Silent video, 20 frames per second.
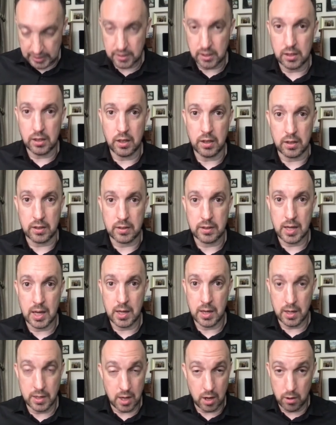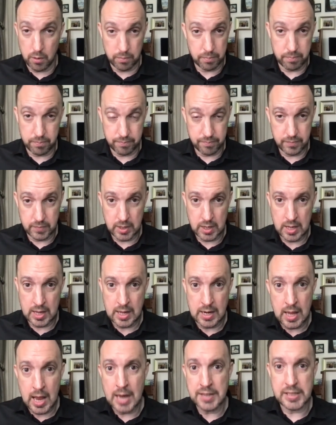a look and I'll
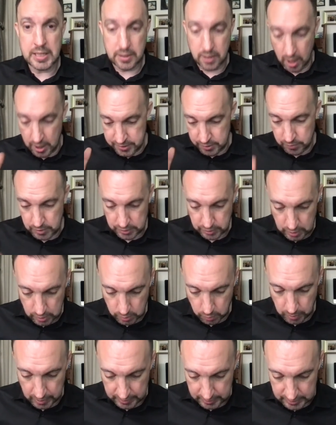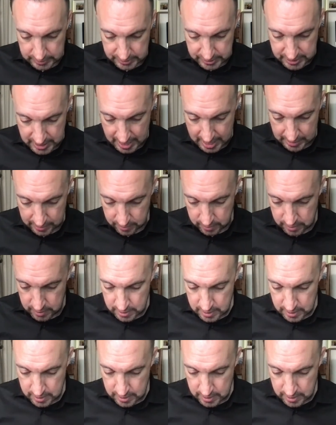actually, guys, I'm just going to quickly check.